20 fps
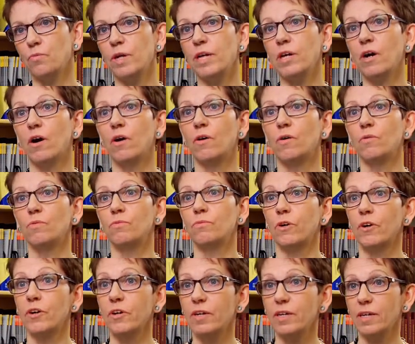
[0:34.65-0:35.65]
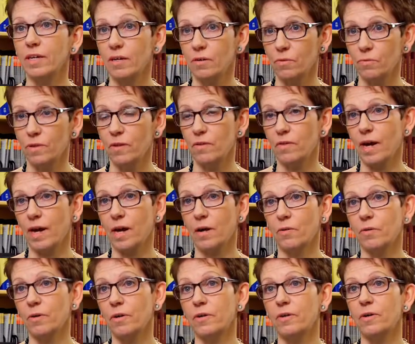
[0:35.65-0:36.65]
we are working with
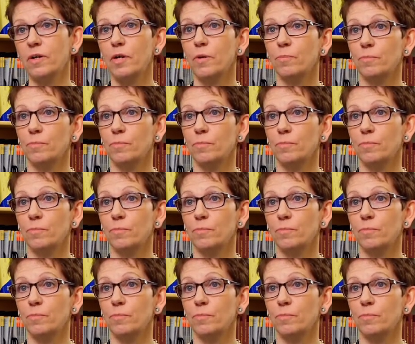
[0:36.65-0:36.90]
our